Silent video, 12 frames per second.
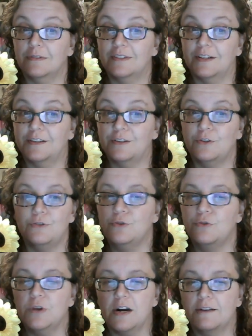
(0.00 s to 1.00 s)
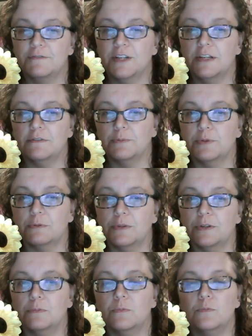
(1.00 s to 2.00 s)
Like, you do not have to give up the
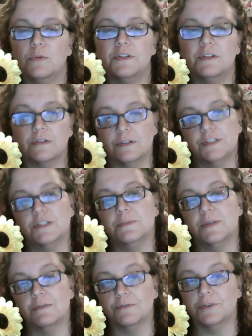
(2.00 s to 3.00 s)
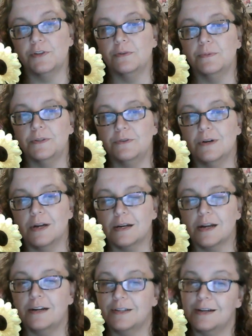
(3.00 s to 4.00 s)
room. When you're going to be with a human, you
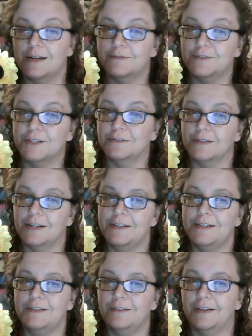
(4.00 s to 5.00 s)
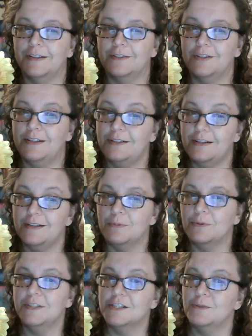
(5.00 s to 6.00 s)
kind of have to, right? Like, they need a
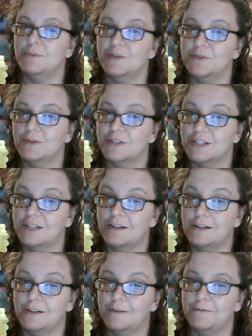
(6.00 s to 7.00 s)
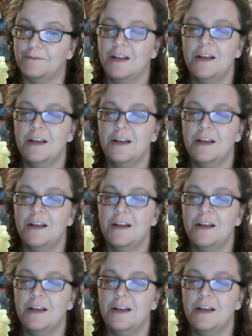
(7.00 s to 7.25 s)
place to put their stuff.